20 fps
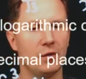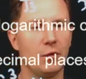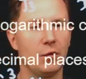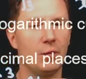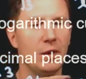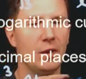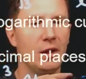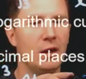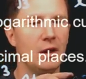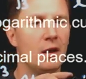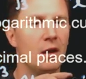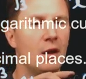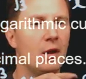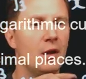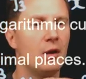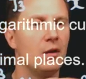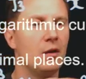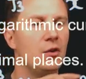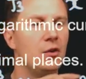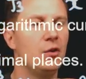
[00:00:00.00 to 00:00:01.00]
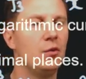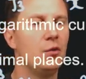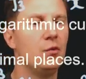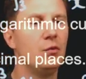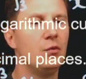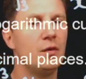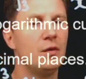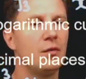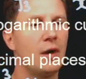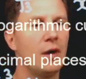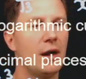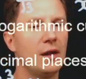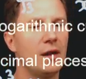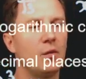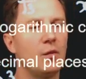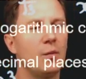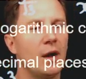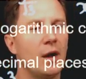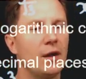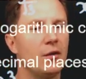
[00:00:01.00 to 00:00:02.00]
to be u
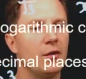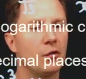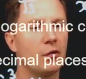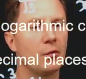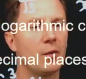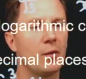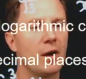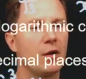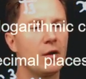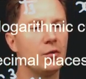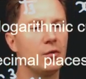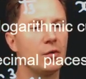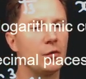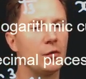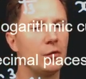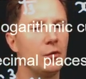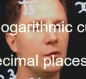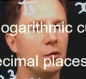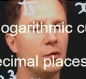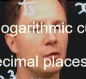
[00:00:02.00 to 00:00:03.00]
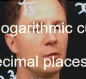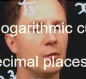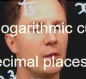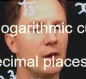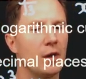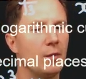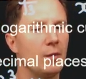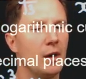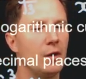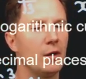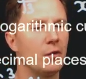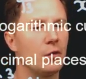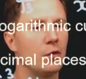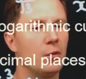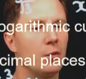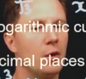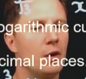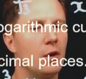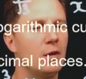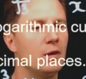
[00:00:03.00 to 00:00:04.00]
divided by the square root of u squared minus
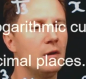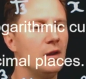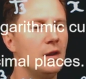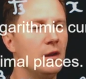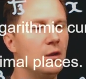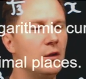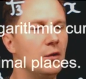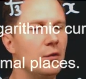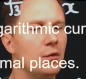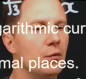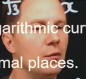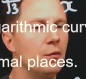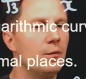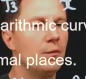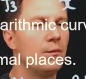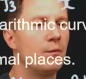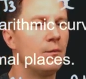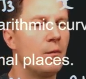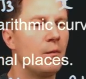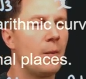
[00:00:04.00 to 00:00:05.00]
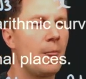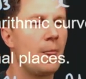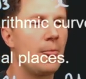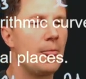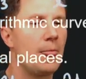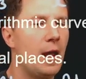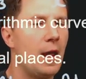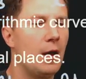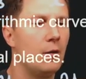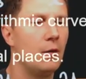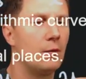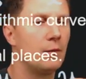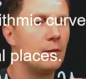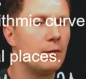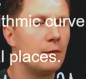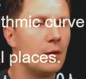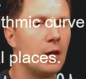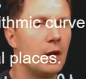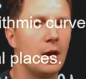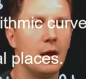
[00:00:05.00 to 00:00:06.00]
1 du. Now,
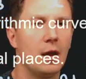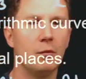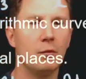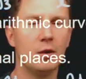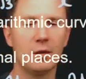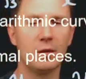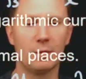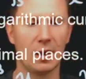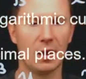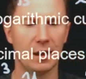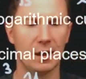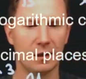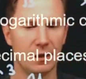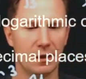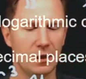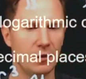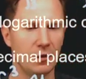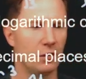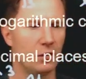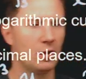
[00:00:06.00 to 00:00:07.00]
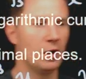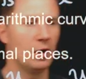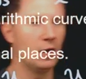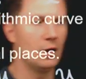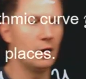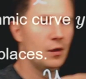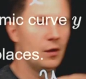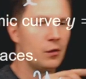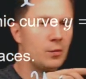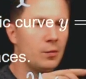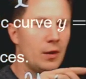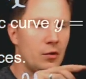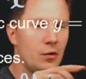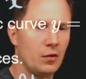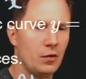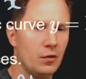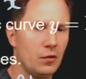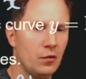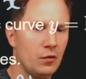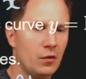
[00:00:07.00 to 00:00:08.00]
uh, multiplying these uh,
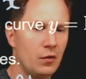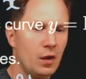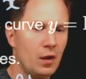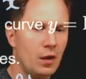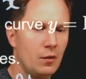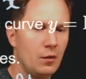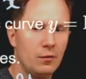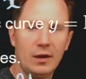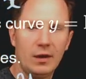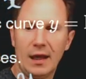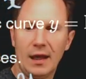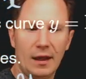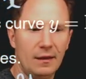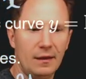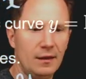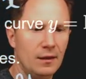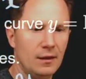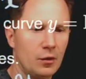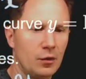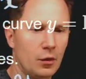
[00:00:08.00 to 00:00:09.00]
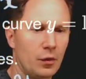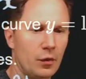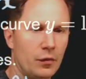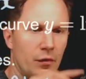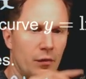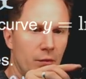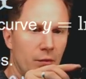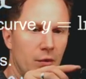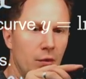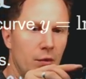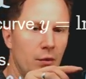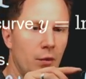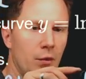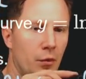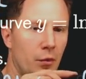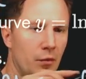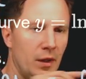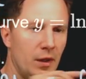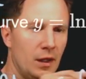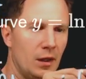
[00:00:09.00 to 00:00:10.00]
expressions, we get the integral from 2 to
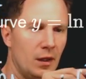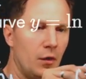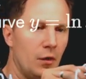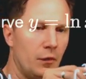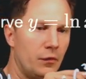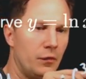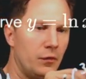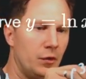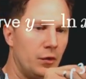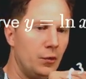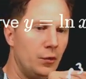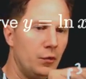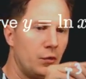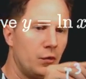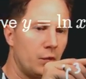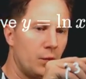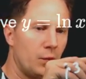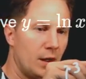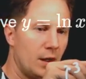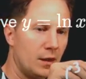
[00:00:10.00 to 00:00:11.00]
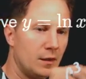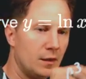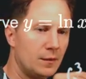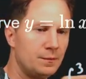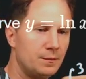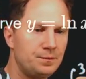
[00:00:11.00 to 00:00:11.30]
3 of u squared